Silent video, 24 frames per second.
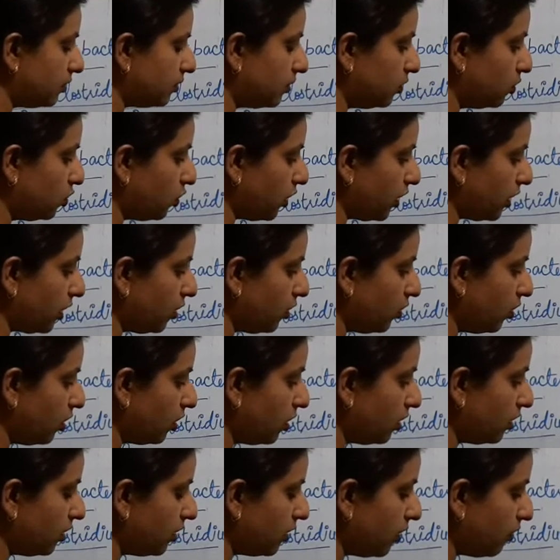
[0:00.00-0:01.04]
going
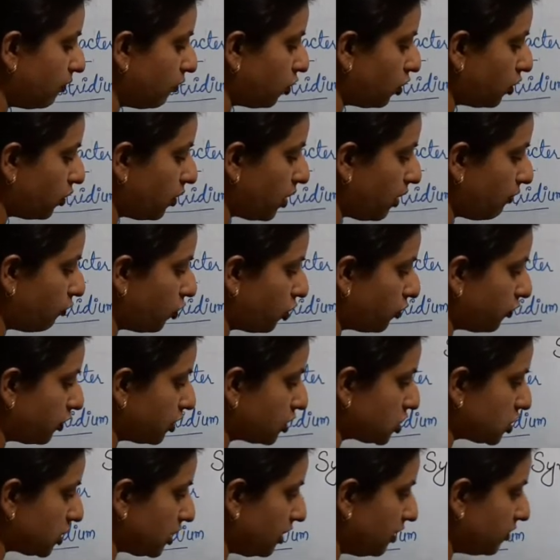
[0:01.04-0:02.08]
on, what
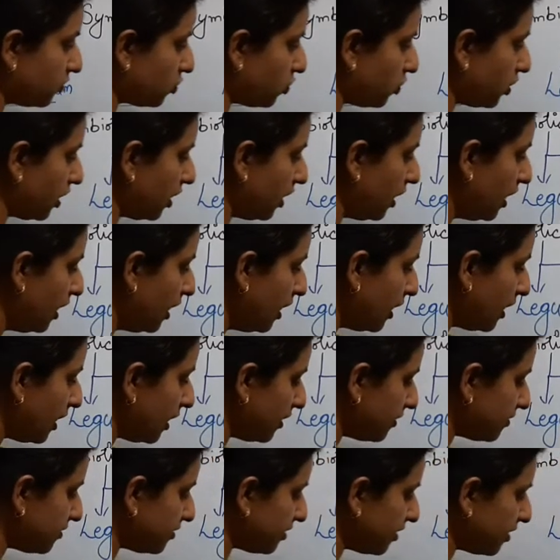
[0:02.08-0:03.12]
function he is doing? He
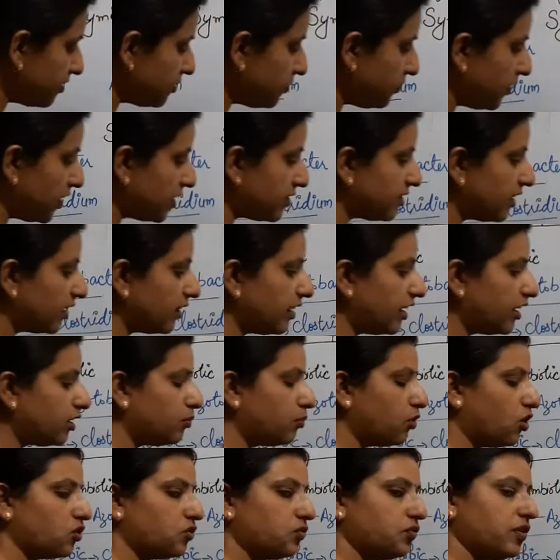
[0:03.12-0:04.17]
is just fixing the
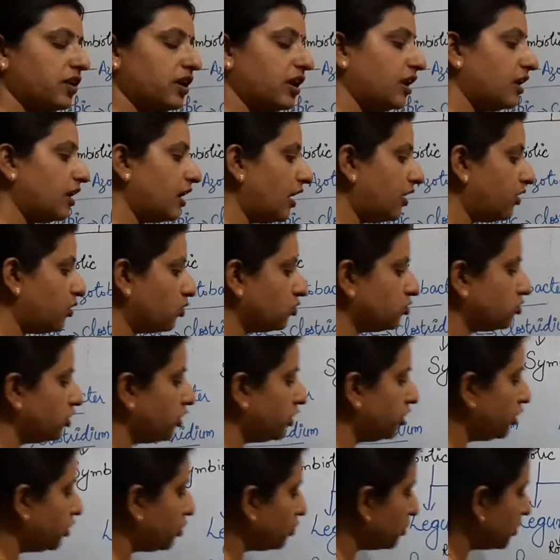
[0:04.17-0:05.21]
atmospheric nitrogen into